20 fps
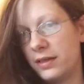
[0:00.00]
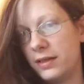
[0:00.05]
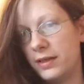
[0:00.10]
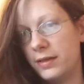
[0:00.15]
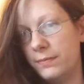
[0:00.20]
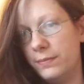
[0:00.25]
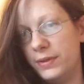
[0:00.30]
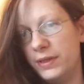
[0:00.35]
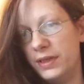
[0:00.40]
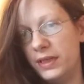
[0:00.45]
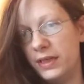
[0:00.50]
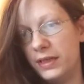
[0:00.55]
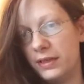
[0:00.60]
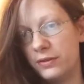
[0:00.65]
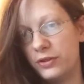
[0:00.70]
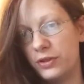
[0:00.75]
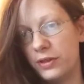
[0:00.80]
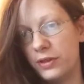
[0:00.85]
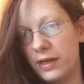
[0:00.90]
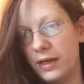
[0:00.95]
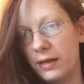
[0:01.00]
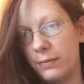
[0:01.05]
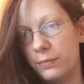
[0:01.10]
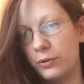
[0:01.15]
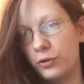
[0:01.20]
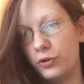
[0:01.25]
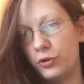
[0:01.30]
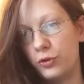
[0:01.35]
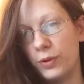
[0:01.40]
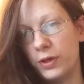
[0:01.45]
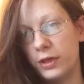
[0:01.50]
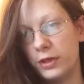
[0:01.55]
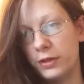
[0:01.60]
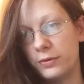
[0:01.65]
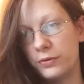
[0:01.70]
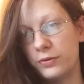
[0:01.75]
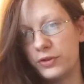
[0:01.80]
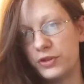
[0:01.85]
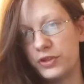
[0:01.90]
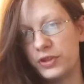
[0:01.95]
in being able to
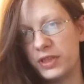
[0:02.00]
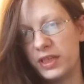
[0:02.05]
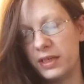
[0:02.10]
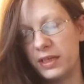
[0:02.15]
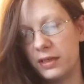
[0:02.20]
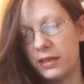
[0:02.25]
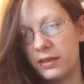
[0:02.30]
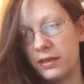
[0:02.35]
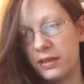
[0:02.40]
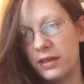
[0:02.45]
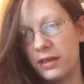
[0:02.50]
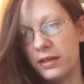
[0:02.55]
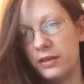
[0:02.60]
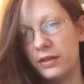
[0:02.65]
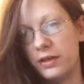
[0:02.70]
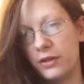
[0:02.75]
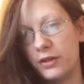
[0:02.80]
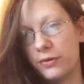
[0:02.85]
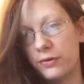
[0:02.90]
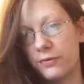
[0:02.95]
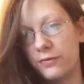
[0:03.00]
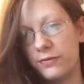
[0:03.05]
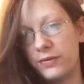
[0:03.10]
understand another